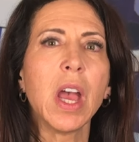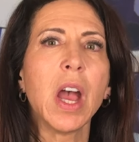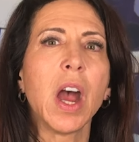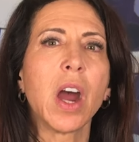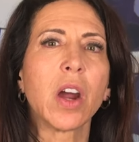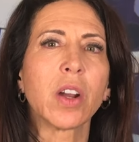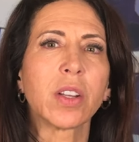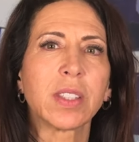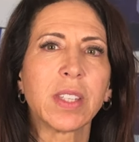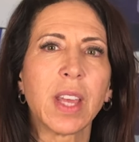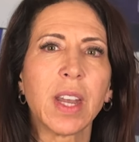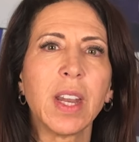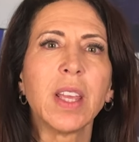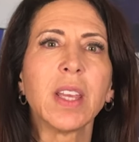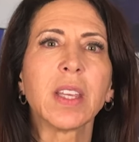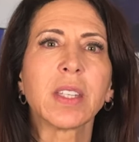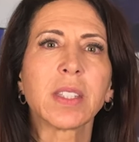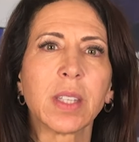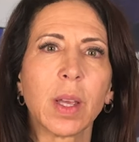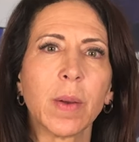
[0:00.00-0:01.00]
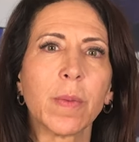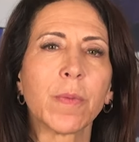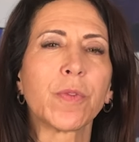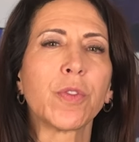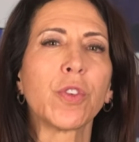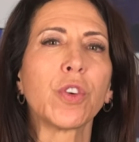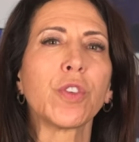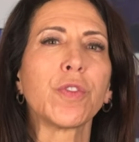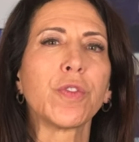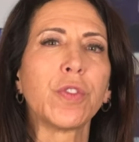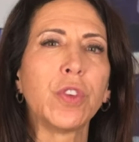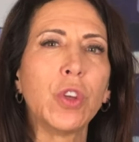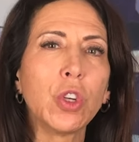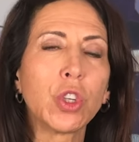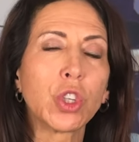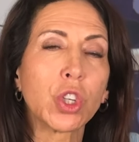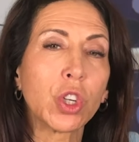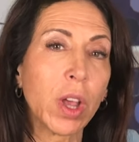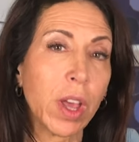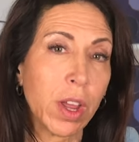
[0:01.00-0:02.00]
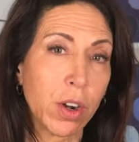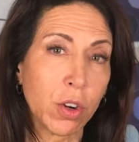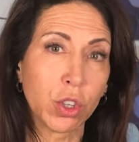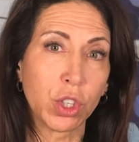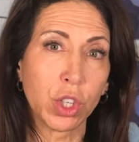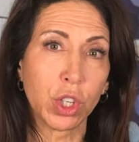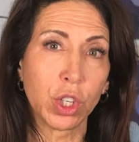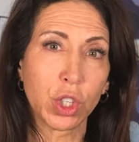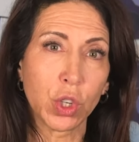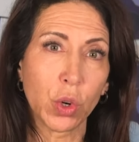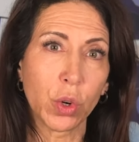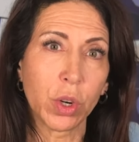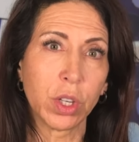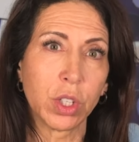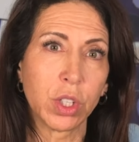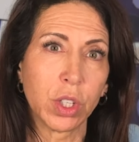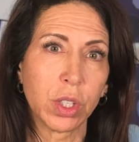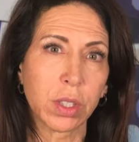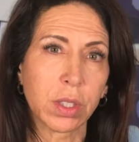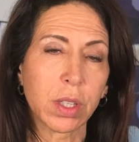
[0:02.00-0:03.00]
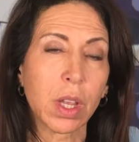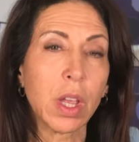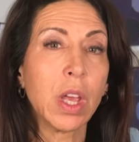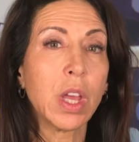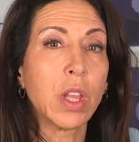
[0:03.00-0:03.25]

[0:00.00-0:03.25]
are setting us up for future energy shortages.